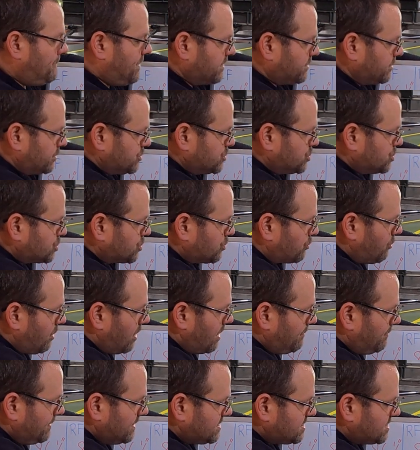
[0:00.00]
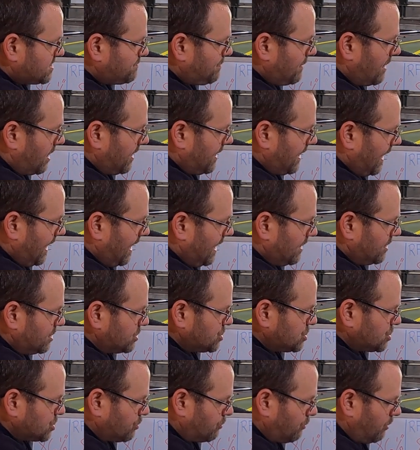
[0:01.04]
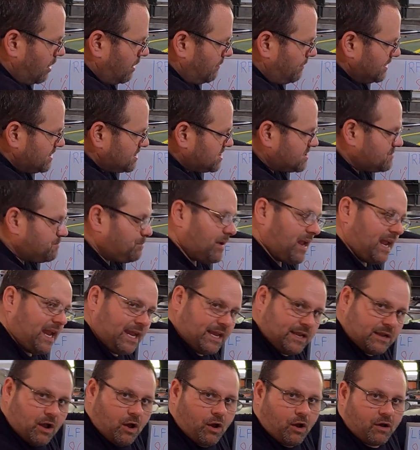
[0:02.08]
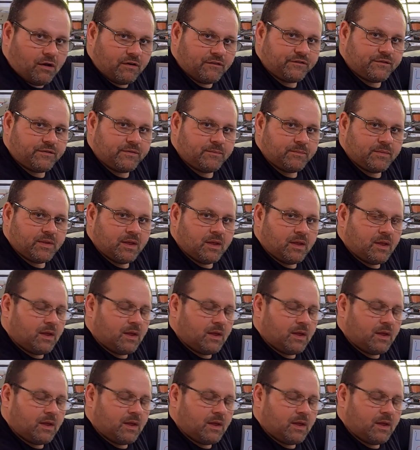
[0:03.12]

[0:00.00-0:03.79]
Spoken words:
but they're scrubbing speed off.